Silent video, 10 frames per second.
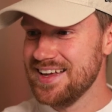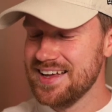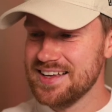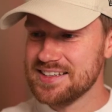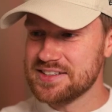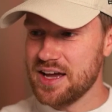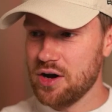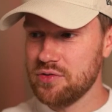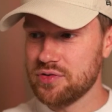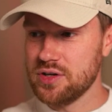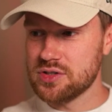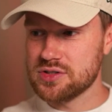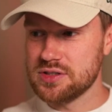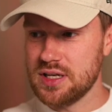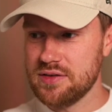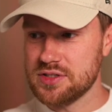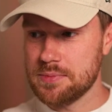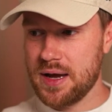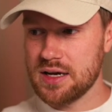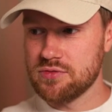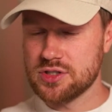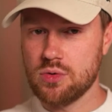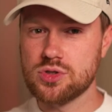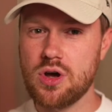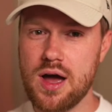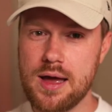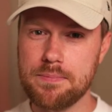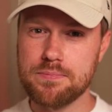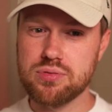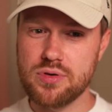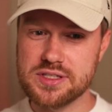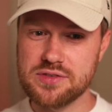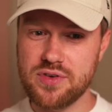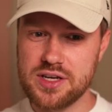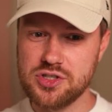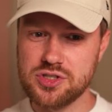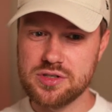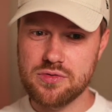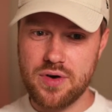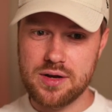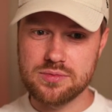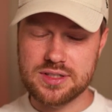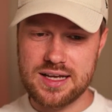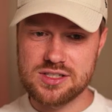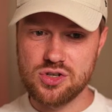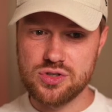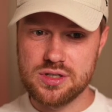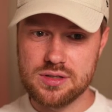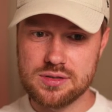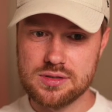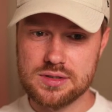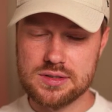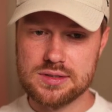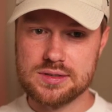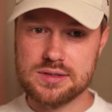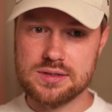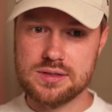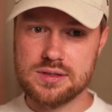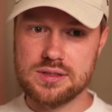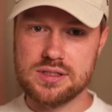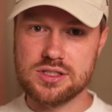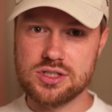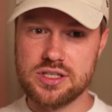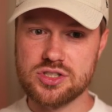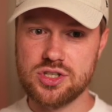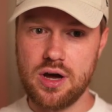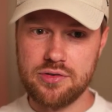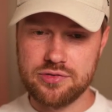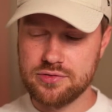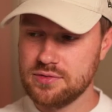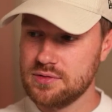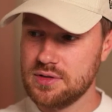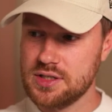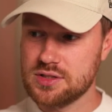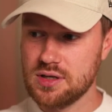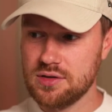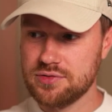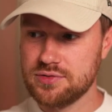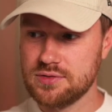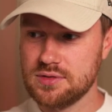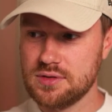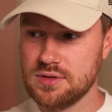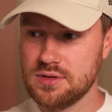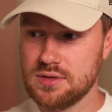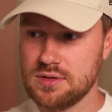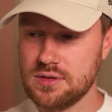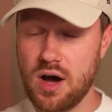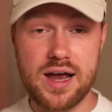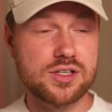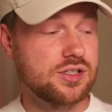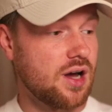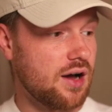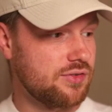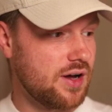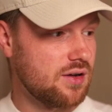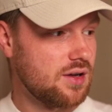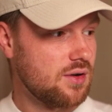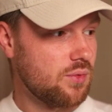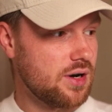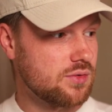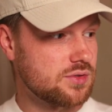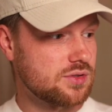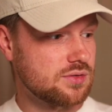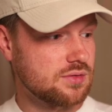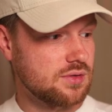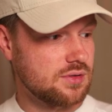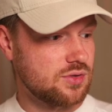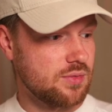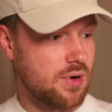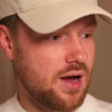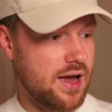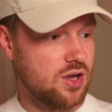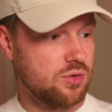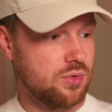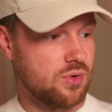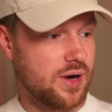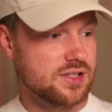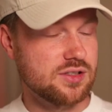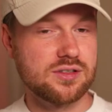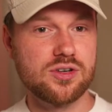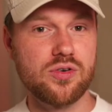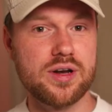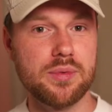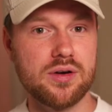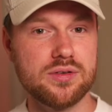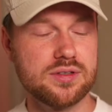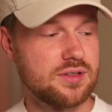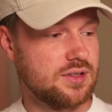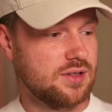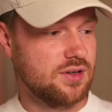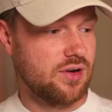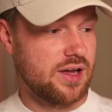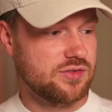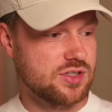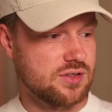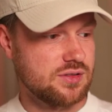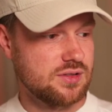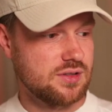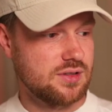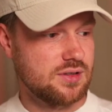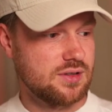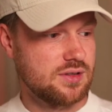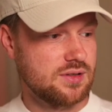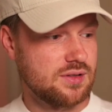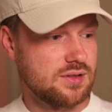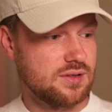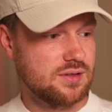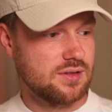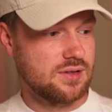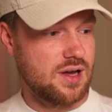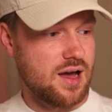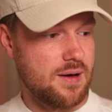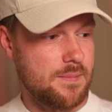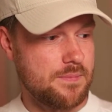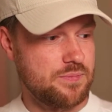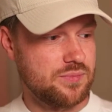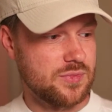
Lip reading: So yeah, hopefully Oscar delivers a banging result. Tyre preservation around Catalonia is tough. It's tough. I found when I was doing my Ayumu Asa career mode on F2, on the